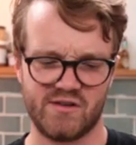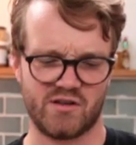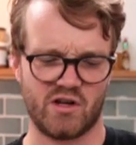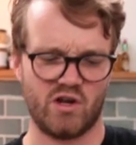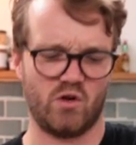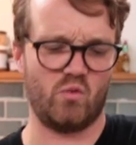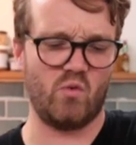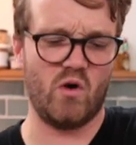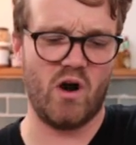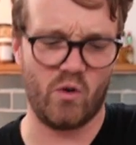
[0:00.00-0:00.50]
It's
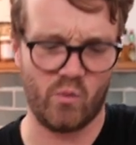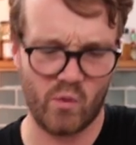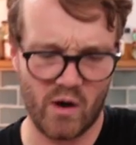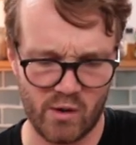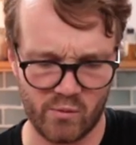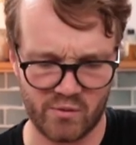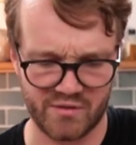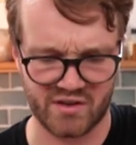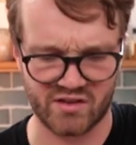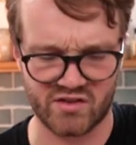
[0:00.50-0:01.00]
going to work
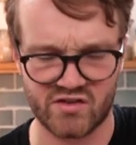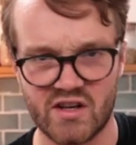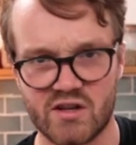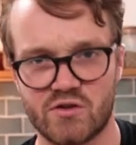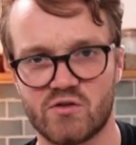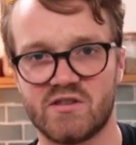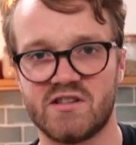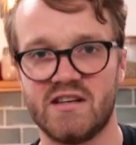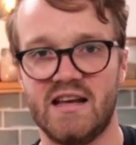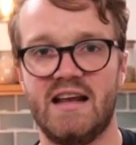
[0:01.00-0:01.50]
well with the
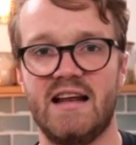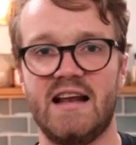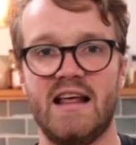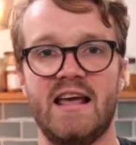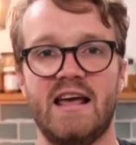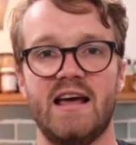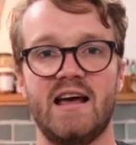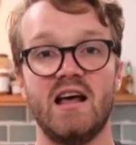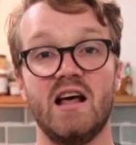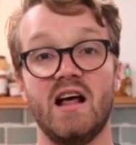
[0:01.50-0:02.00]
citrus in
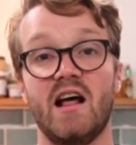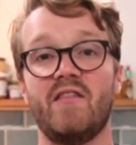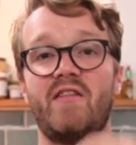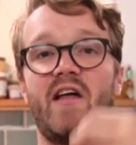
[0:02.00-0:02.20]
here.